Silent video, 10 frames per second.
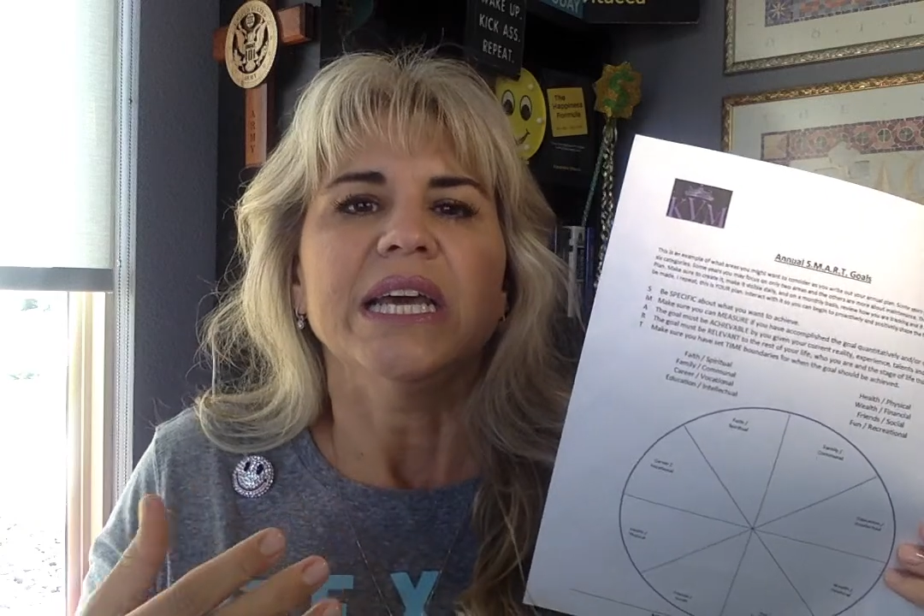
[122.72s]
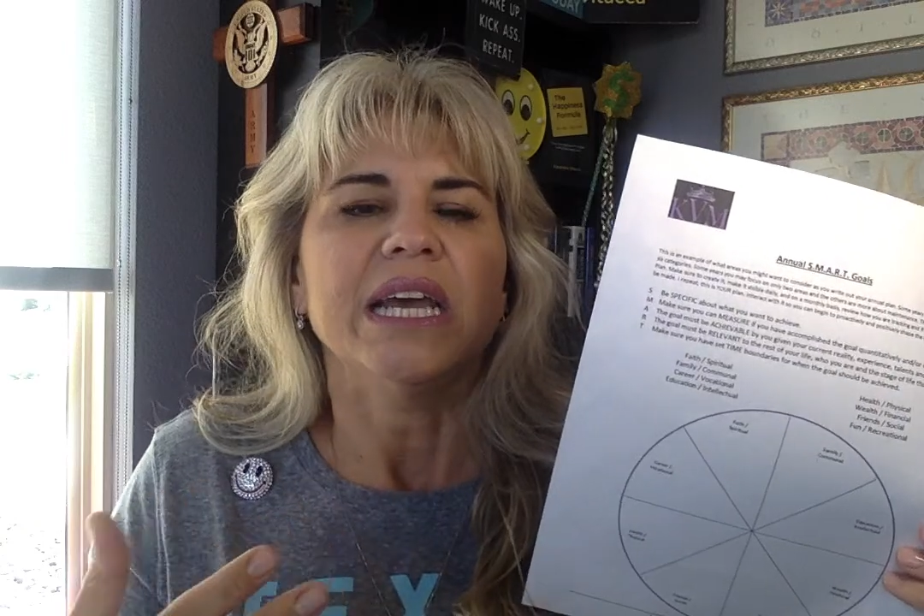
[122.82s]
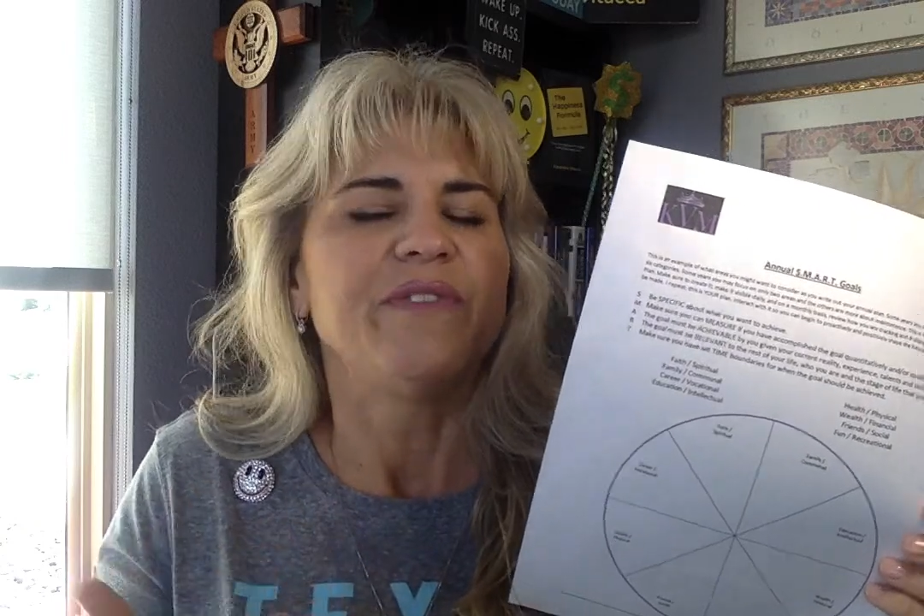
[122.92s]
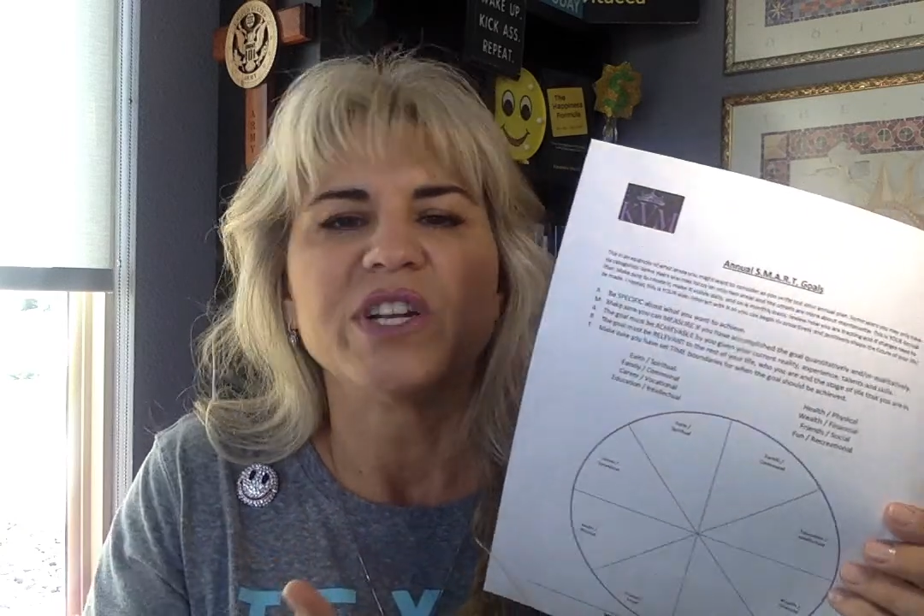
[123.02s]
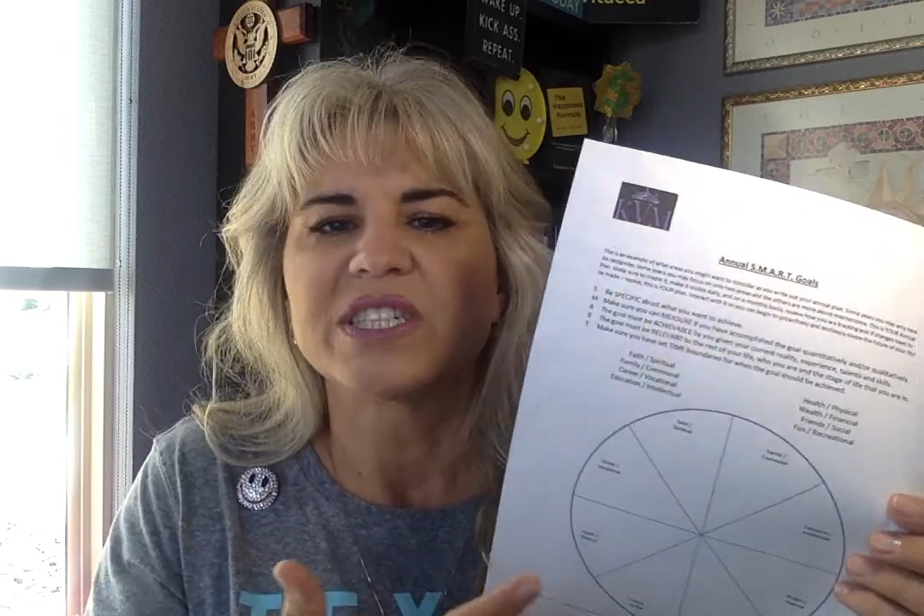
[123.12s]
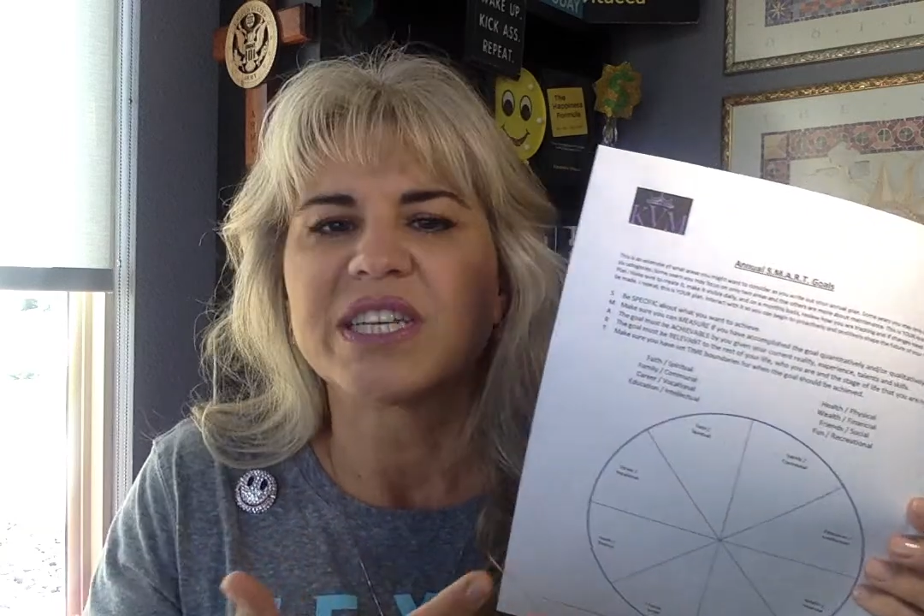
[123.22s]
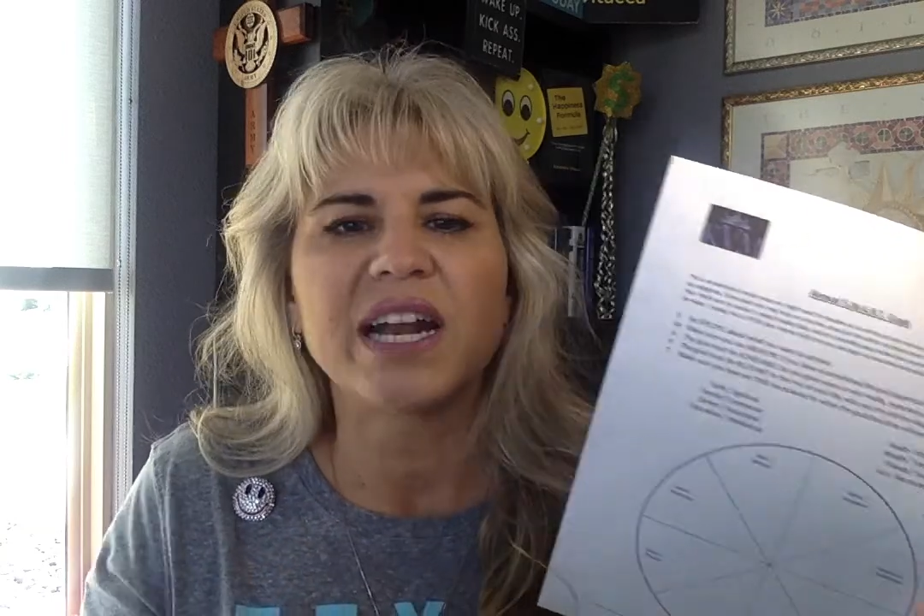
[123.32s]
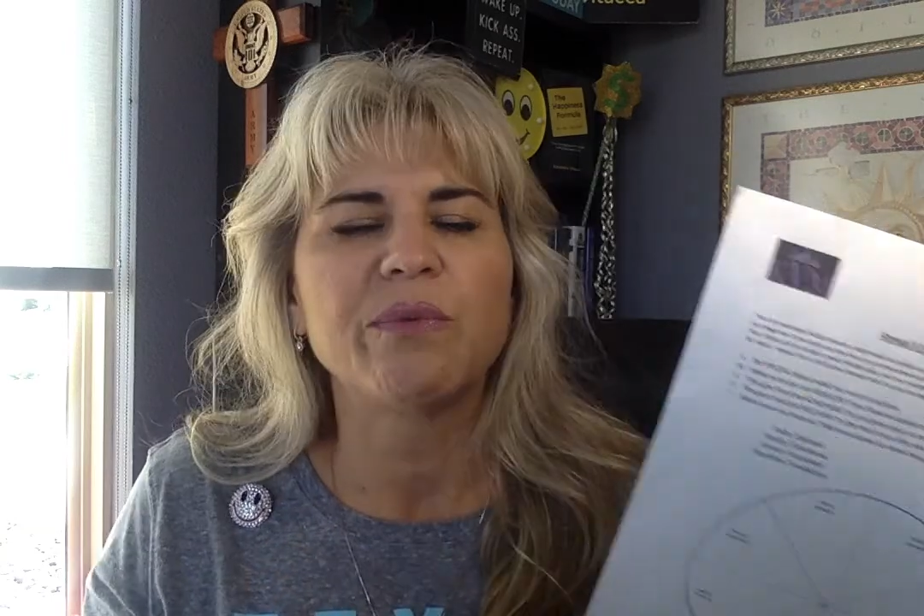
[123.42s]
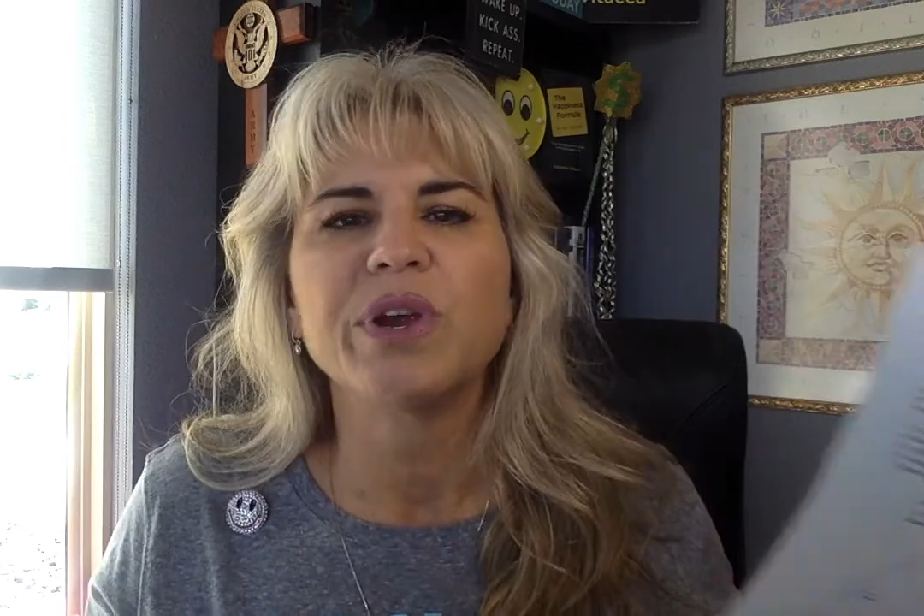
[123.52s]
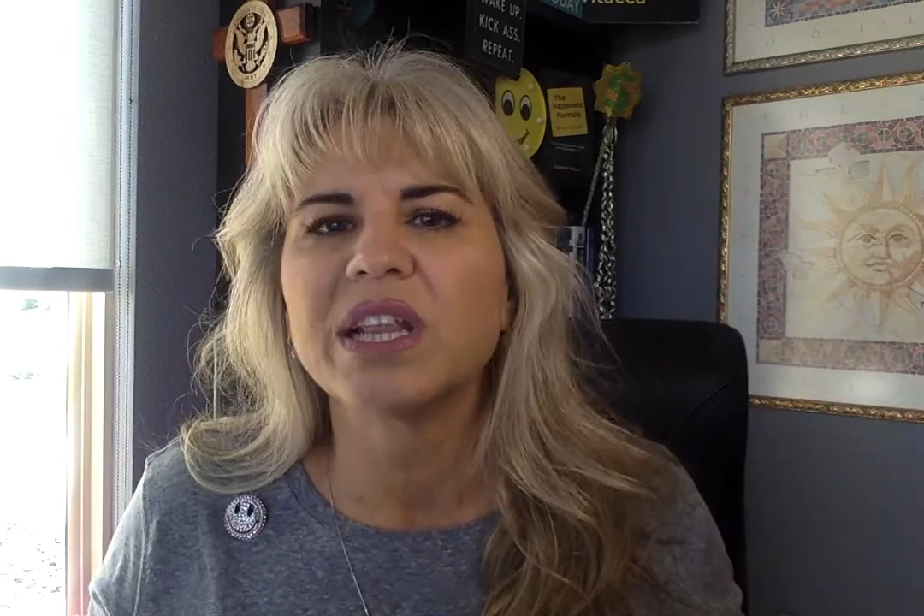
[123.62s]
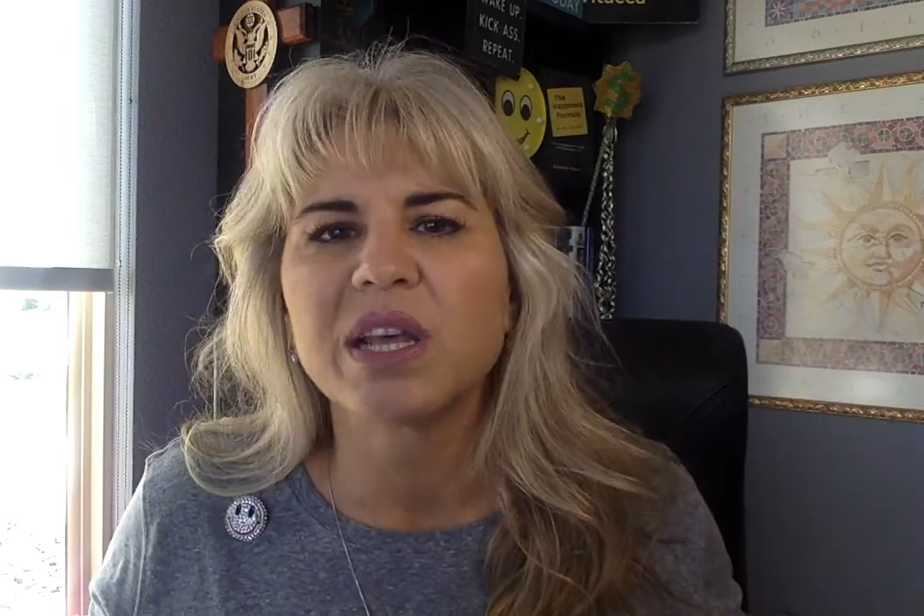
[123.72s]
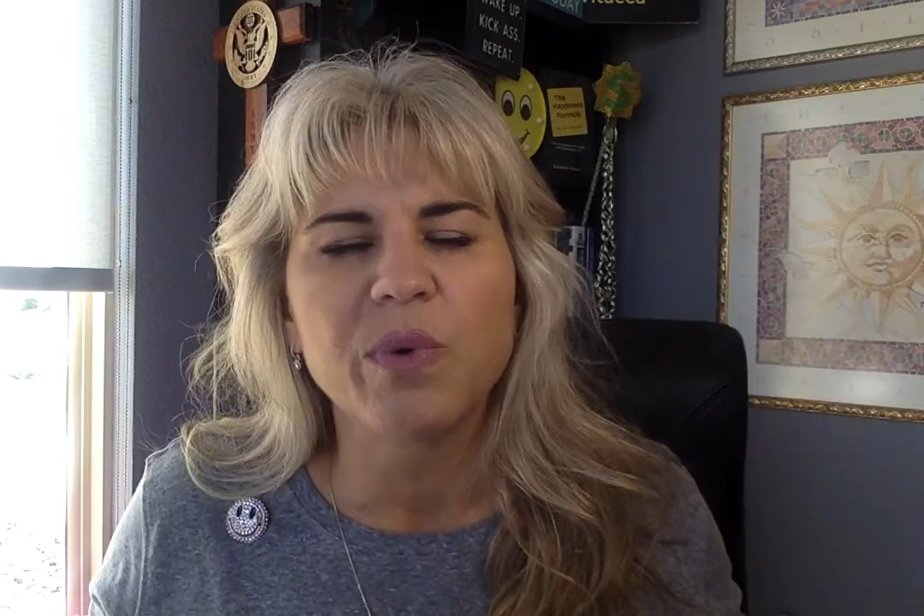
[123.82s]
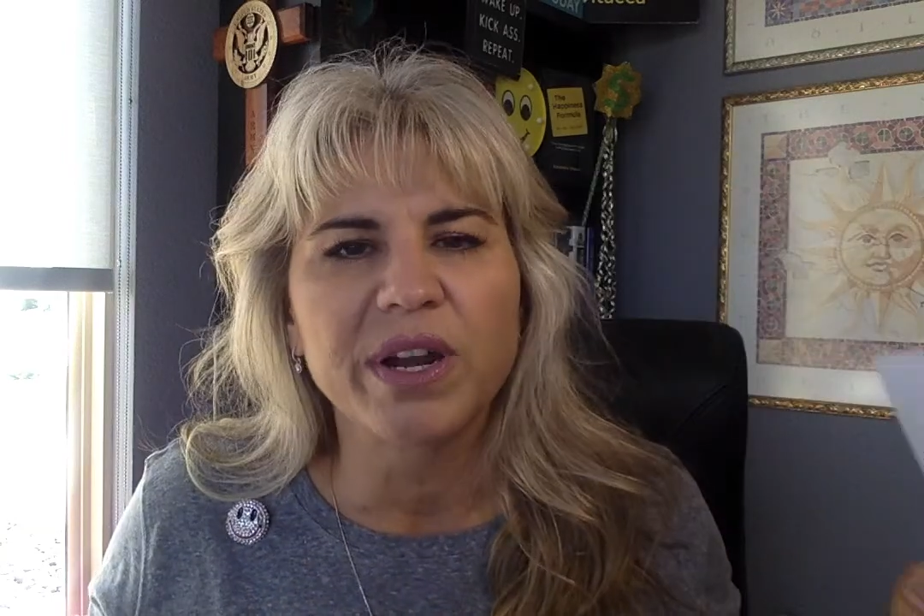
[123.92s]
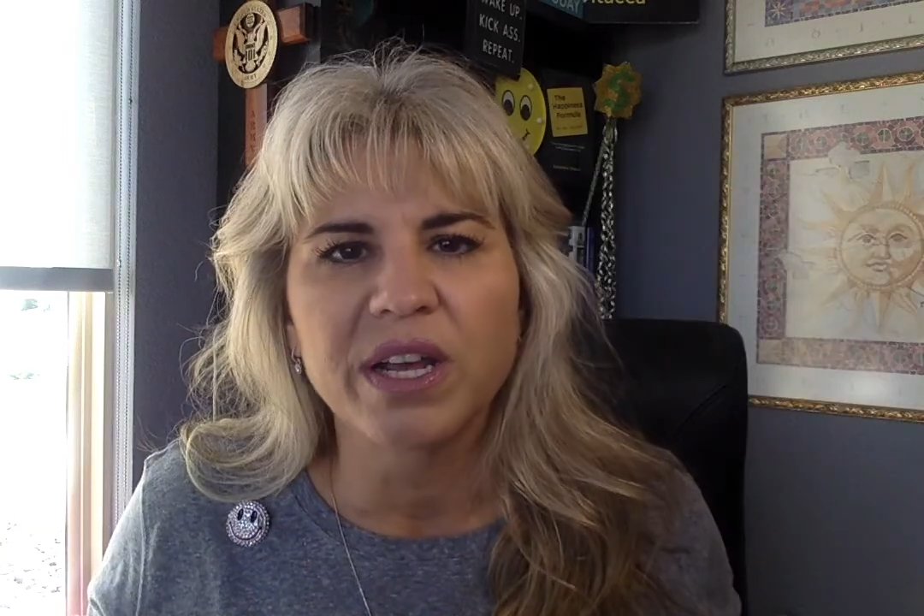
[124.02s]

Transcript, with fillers: If you decide I really want